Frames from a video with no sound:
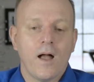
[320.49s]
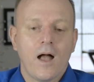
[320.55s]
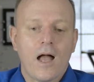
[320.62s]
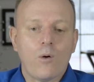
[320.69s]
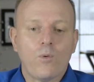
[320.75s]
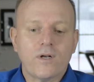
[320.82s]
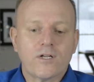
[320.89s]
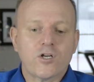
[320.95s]
I
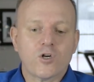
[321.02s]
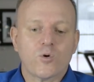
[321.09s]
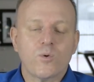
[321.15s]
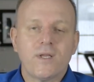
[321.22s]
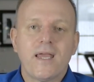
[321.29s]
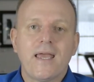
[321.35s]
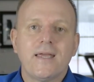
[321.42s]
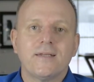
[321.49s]
want to
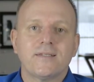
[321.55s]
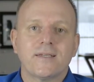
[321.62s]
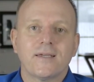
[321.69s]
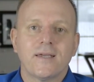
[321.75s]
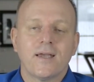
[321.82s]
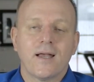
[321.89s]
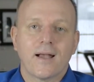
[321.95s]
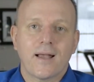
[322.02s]
create
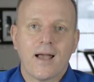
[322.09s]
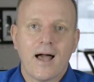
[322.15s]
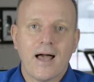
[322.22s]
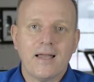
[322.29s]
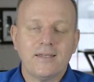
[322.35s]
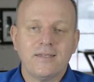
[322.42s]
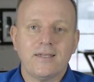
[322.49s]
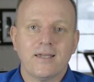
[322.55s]

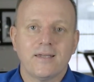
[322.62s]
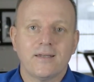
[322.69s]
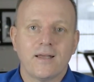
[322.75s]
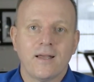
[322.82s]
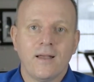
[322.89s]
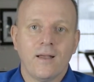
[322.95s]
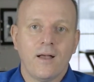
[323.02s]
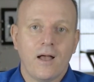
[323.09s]
content
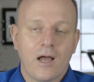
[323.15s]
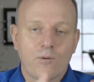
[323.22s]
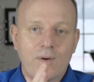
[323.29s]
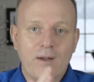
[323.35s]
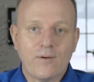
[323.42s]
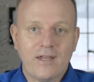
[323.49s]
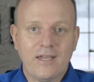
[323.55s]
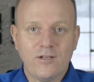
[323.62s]

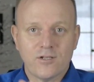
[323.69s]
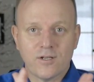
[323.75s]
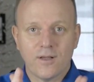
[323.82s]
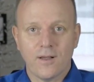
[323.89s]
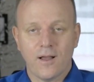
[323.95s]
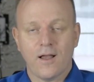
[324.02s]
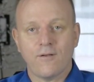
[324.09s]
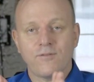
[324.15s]
around each
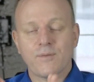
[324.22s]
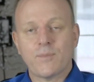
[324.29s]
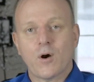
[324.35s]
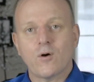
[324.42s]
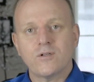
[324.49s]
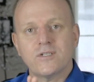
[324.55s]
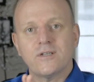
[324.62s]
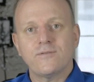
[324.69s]
of the
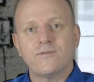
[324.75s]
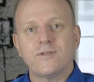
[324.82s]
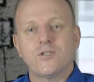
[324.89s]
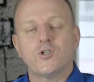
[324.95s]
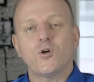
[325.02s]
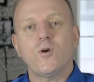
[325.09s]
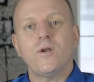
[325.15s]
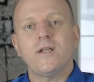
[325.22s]
parts of the
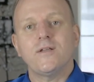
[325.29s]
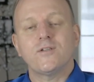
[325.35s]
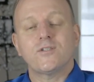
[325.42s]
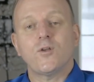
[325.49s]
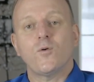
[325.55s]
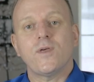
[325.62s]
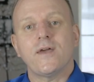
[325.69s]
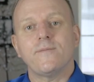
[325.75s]
journey
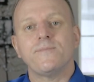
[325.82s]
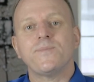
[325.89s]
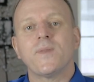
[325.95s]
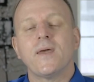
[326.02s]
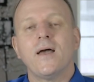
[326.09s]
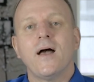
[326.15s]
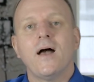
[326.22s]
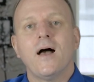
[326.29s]
so that
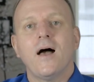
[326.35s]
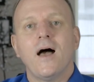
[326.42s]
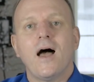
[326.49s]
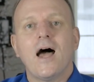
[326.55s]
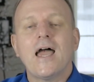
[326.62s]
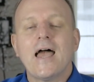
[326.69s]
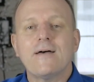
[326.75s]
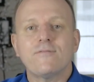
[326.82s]

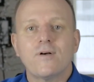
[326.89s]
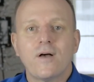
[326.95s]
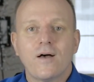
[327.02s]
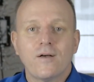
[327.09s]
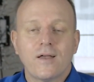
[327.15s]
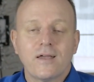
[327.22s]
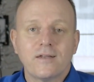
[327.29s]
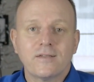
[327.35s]
I have
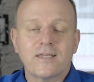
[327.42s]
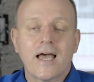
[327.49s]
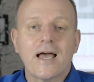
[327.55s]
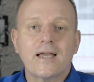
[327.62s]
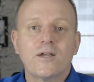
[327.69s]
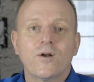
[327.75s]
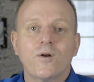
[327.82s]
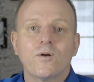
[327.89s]
an
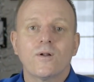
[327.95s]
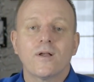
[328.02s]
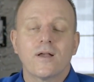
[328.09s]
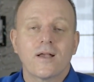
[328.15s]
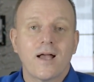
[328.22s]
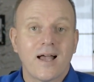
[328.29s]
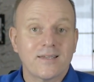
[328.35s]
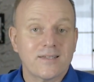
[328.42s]
entire
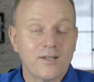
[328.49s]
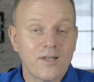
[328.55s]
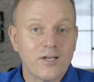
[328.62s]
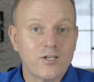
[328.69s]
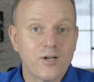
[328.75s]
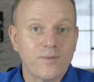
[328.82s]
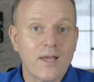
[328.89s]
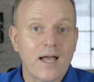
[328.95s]

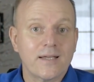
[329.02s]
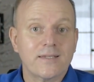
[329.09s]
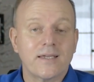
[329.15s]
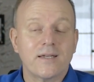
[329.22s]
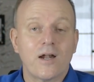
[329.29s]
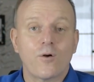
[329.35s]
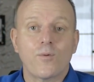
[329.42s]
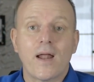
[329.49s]
constellation of
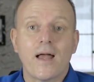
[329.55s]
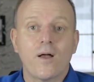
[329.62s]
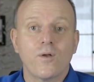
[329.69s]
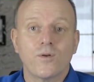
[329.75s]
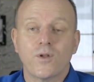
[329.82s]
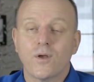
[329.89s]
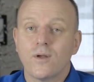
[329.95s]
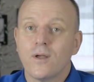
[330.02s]
content
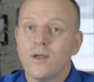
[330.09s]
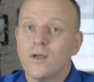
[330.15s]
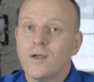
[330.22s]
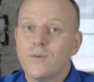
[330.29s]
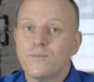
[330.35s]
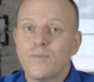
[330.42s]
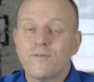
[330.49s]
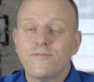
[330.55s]
around
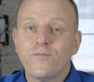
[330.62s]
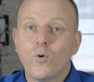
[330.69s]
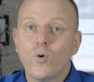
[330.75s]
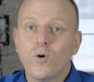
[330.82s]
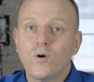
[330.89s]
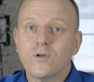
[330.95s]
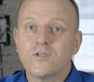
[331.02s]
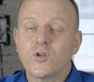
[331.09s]

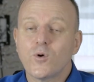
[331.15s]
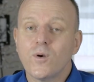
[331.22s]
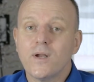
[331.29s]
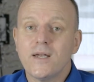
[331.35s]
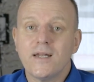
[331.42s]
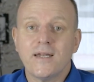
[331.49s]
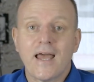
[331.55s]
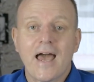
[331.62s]
before,
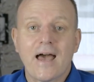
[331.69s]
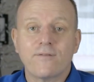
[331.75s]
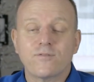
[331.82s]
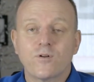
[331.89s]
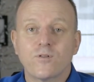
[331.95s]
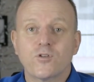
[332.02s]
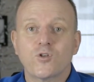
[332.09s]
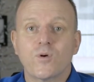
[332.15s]
during, and
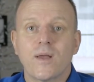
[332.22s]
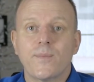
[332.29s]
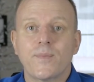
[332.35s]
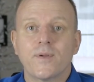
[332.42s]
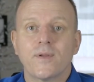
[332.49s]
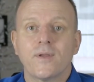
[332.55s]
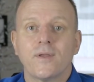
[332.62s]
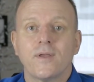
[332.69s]
after the trip
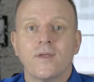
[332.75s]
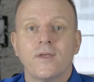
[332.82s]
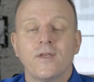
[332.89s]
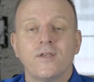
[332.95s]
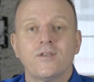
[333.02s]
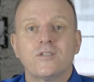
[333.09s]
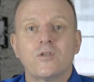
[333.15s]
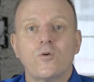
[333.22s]

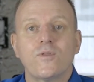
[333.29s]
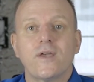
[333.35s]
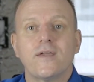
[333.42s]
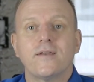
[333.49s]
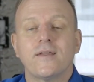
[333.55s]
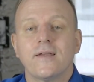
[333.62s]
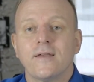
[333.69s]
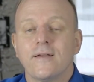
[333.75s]
so
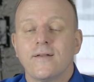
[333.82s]
that